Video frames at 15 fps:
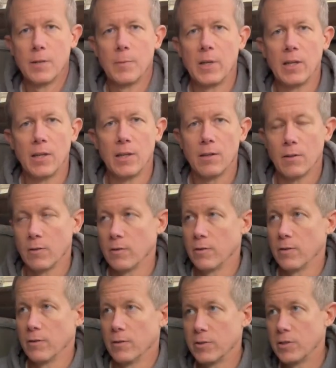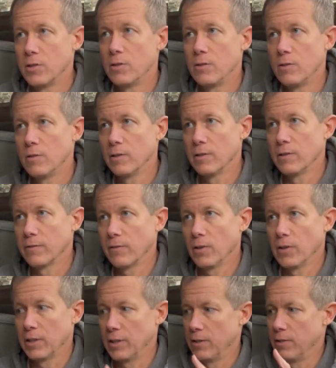be, or there's 2 in the
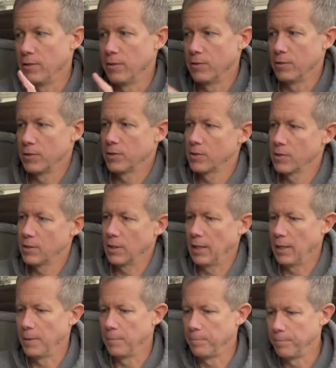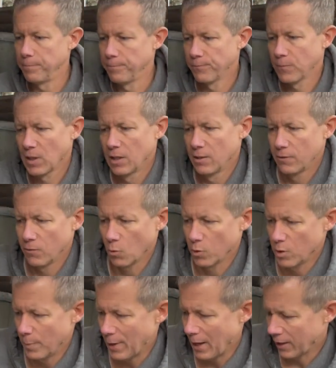front, and there's 4 in
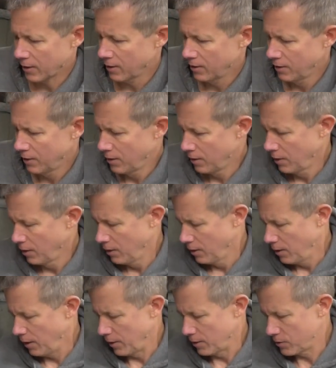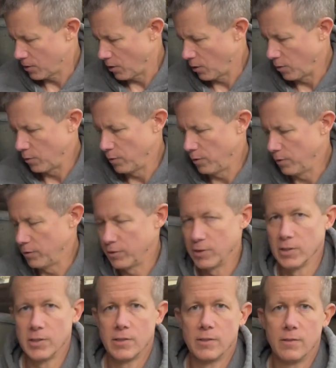the back. And so there's
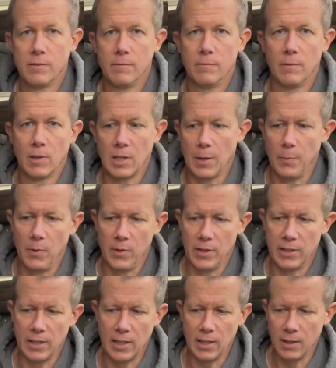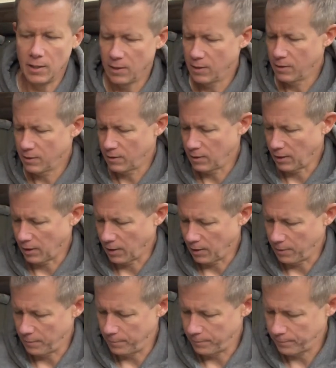just a couple that need 2
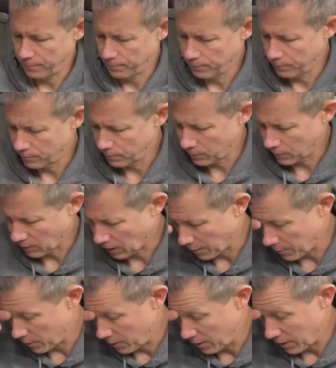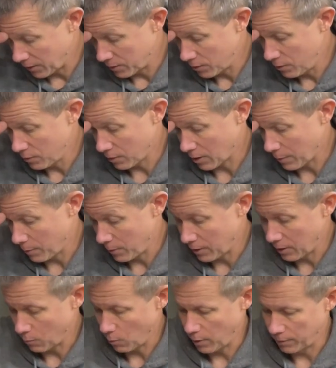and a couple that
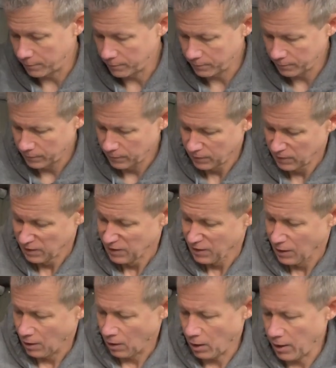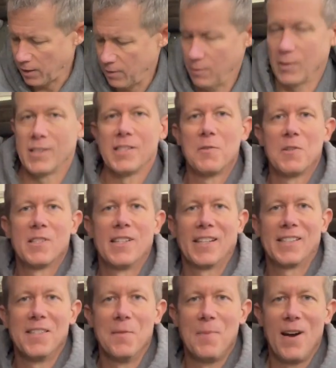need 1. All right, let's see what's
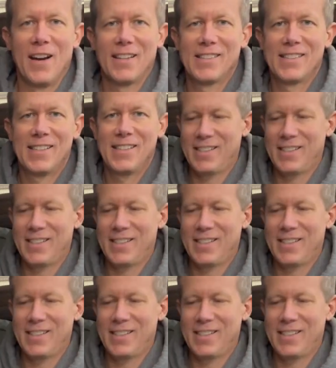next in the box.